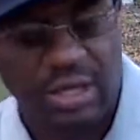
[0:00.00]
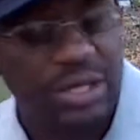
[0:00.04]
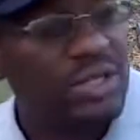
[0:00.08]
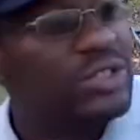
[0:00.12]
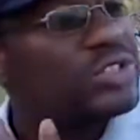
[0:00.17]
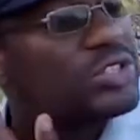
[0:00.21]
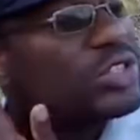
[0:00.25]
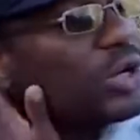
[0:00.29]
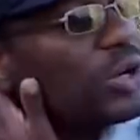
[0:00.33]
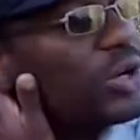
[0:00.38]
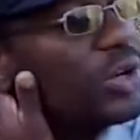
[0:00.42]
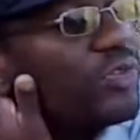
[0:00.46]

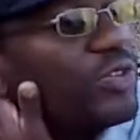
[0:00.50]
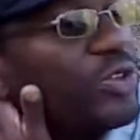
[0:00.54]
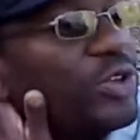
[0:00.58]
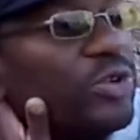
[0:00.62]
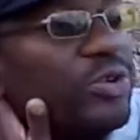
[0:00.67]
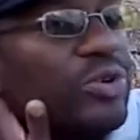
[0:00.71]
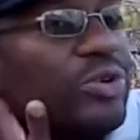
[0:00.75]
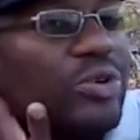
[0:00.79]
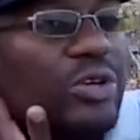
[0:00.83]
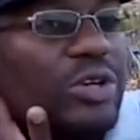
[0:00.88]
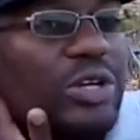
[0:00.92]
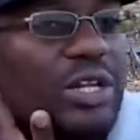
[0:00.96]
So if
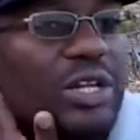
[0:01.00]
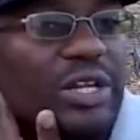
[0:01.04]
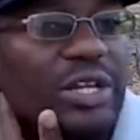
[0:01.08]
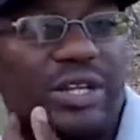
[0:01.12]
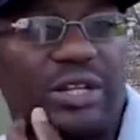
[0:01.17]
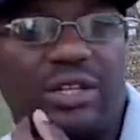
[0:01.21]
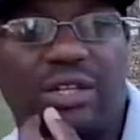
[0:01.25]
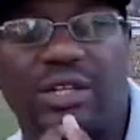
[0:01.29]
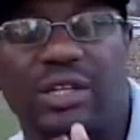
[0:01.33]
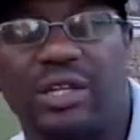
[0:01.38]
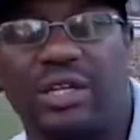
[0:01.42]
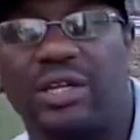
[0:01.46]
you click
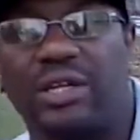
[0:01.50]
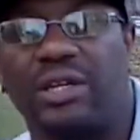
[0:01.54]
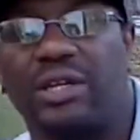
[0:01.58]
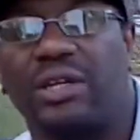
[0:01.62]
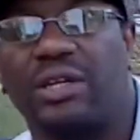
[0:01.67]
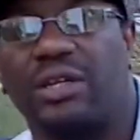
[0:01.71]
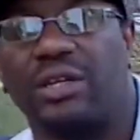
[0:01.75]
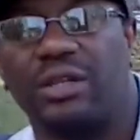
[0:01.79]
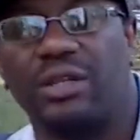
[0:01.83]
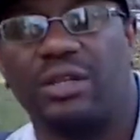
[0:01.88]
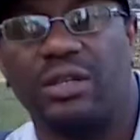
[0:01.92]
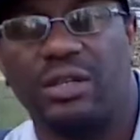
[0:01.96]
the link
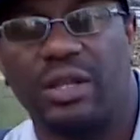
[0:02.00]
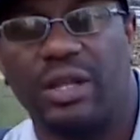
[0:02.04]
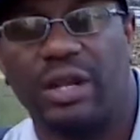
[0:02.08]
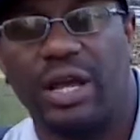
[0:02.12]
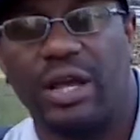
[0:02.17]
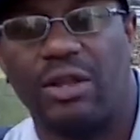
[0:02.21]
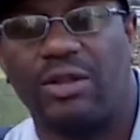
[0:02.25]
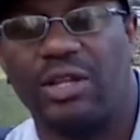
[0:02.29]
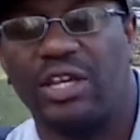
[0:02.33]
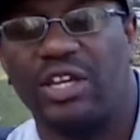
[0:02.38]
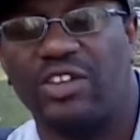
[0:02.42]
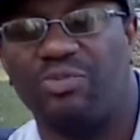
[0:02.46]
that
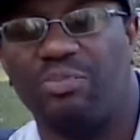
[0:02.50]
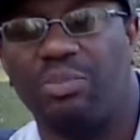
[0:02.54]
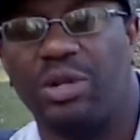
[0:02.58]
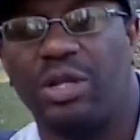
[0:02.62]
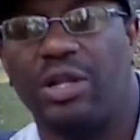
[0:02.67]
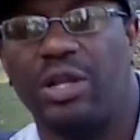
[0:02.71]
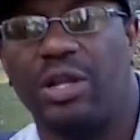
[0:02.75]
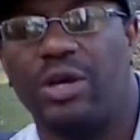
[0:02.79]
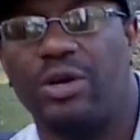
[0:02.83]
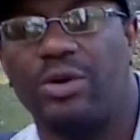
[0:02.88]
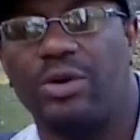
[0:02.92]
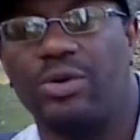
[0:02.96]
I'll leave
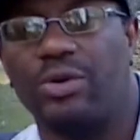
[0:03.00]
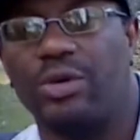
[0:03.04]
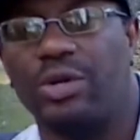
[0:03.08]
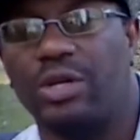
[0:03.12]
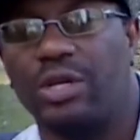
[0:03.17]
below,